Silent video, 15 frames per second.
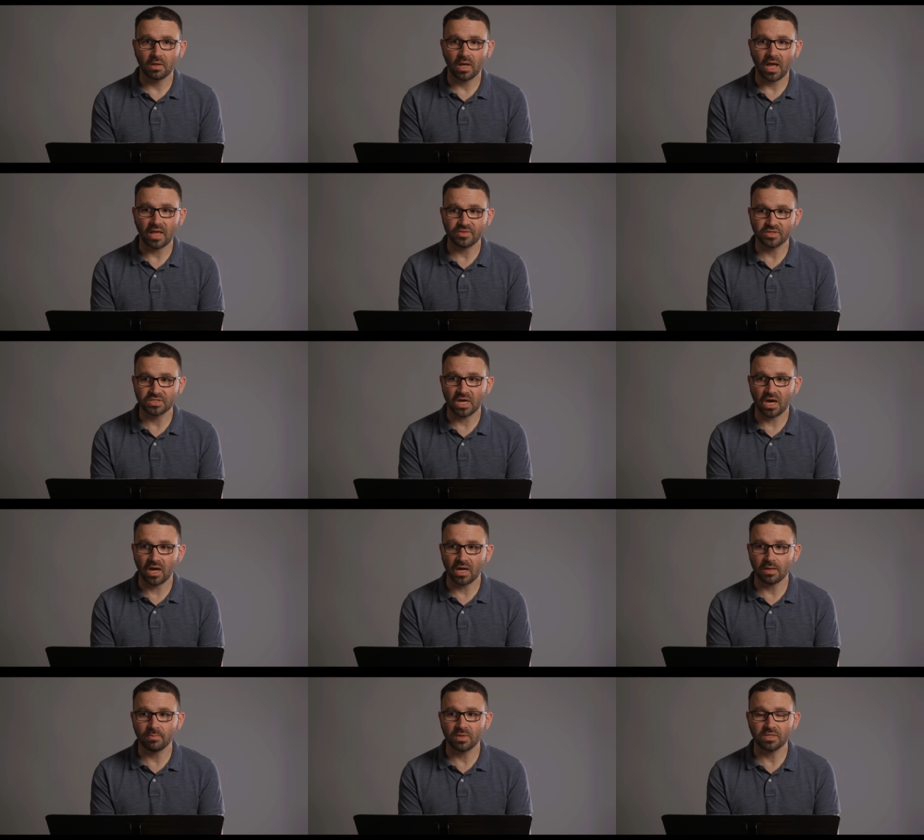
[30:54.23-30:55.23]
at the
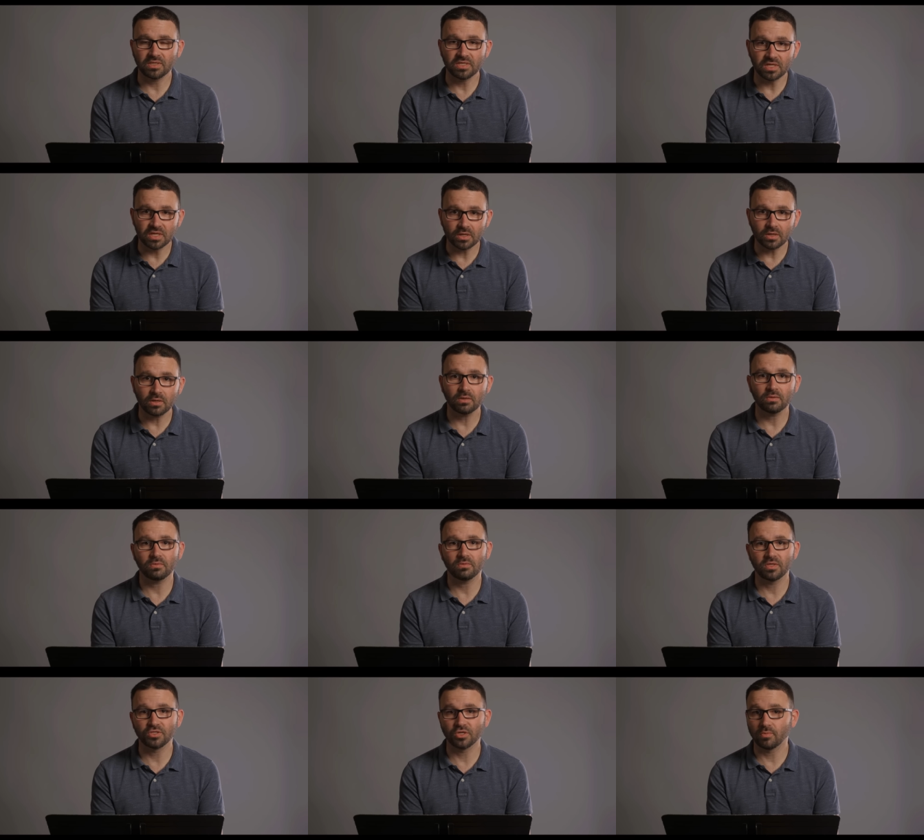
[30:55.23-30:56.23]
time near
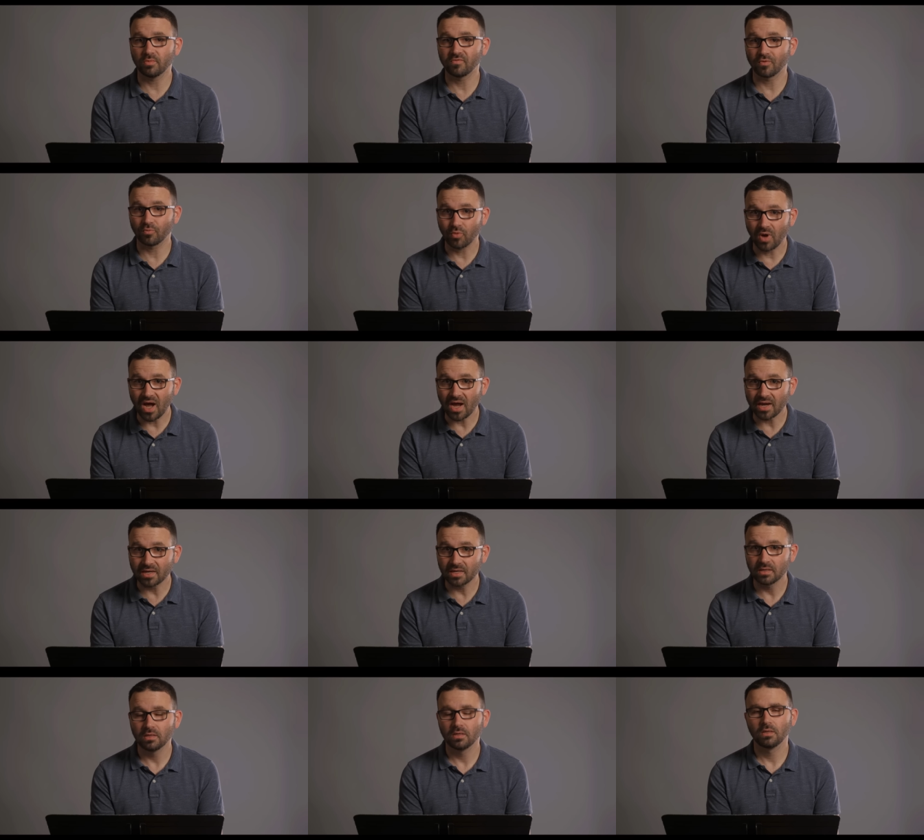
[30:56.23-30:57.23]
the Dome of the Rock
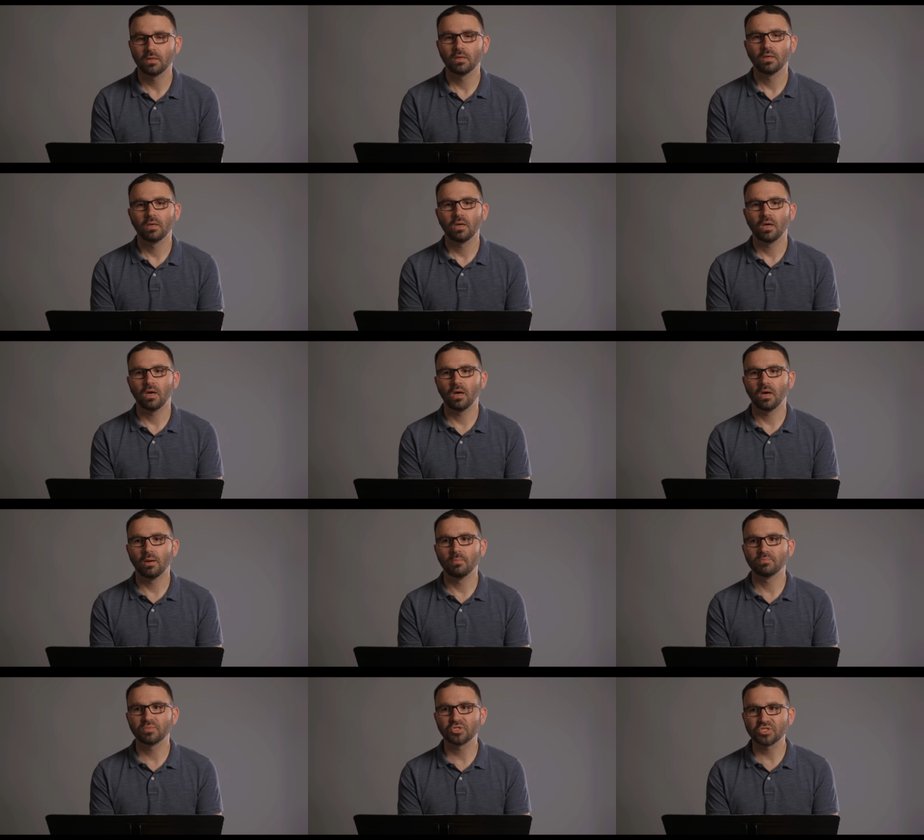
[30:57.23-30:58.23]

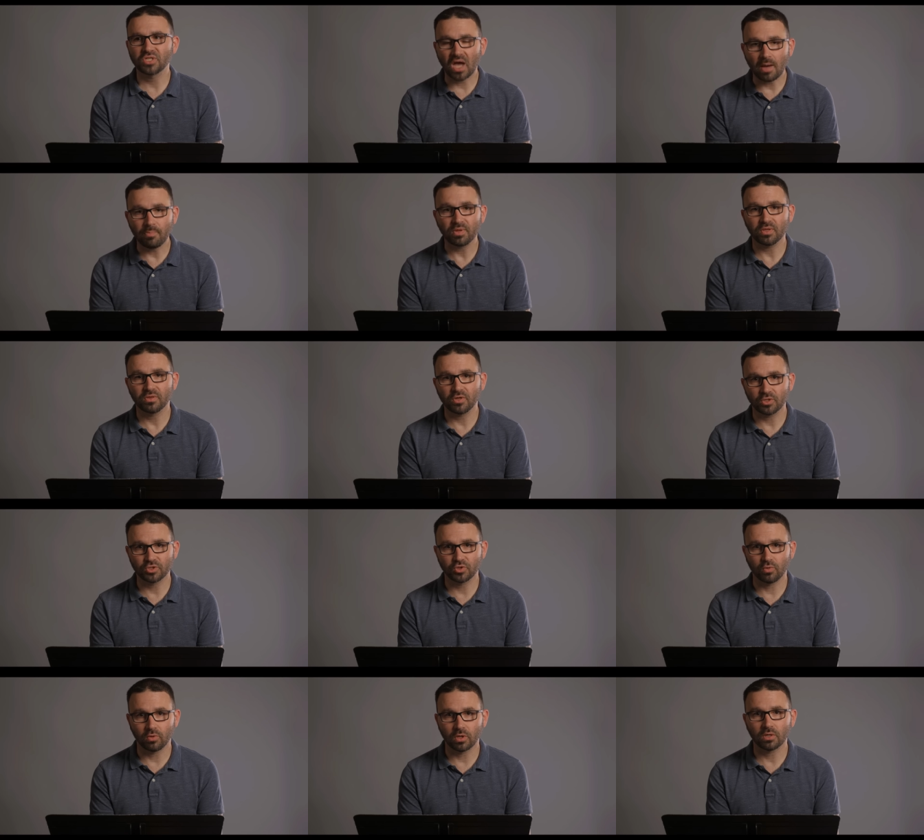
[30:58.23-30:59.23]
um, stop their
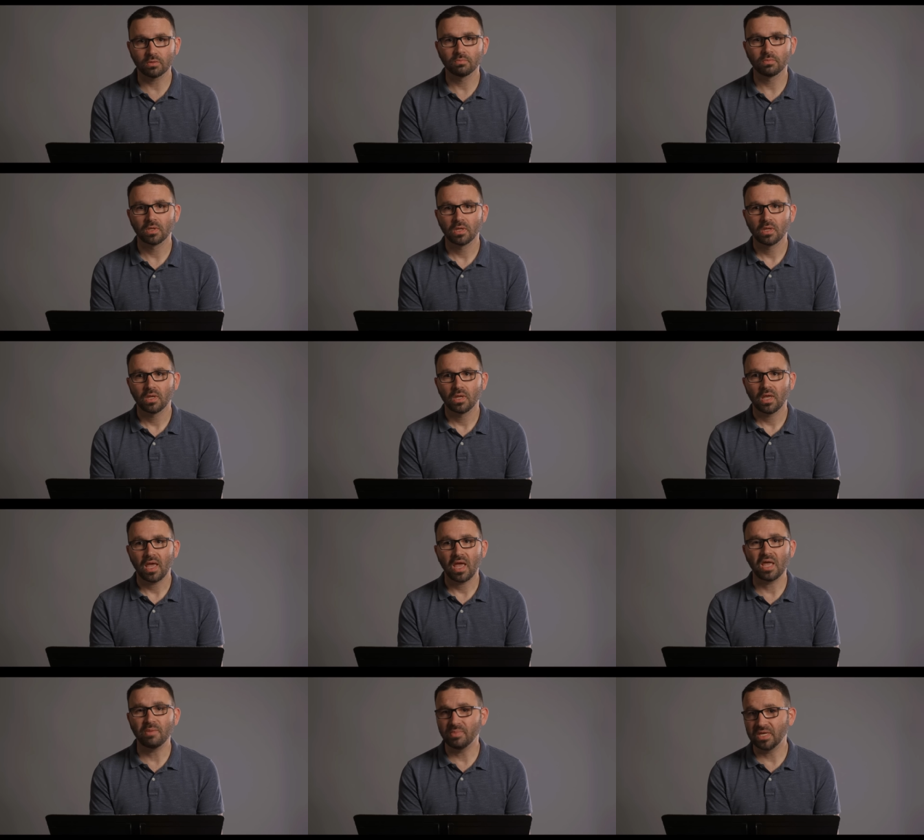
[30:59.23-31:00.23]
tour
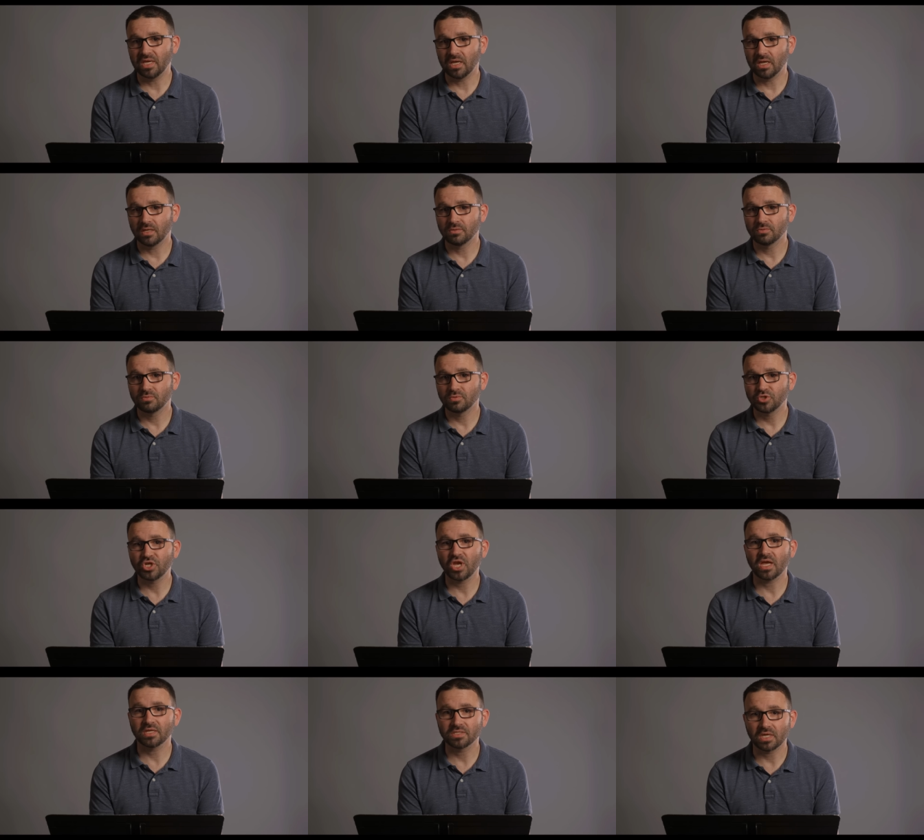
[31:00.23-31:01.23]
and begin
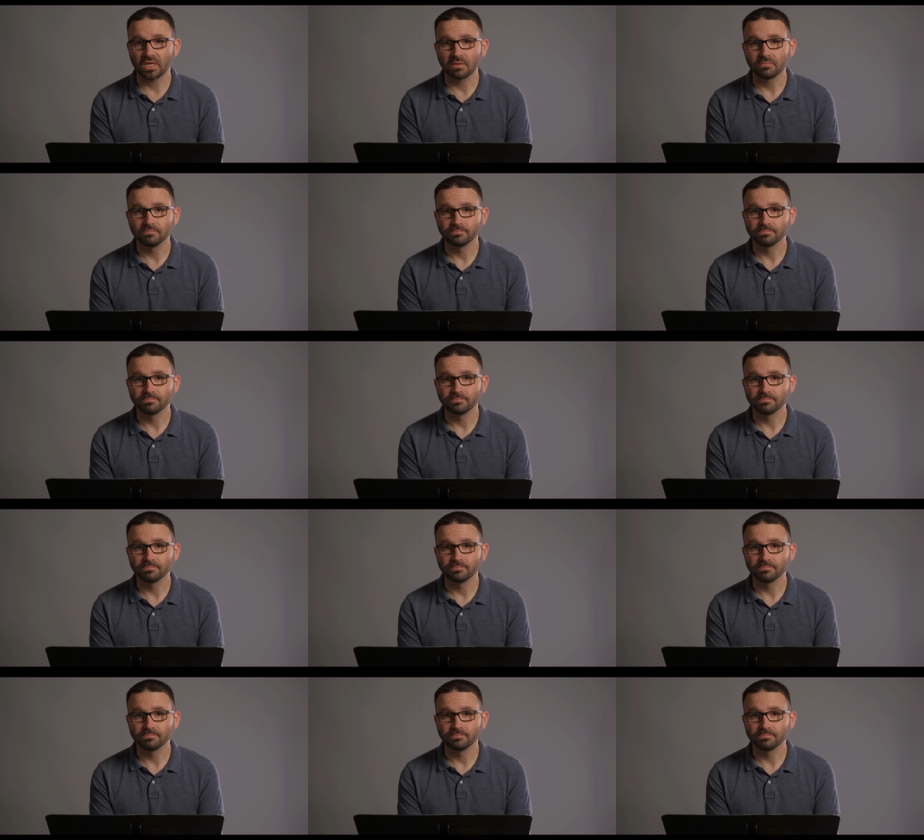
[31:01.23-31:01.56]
chanting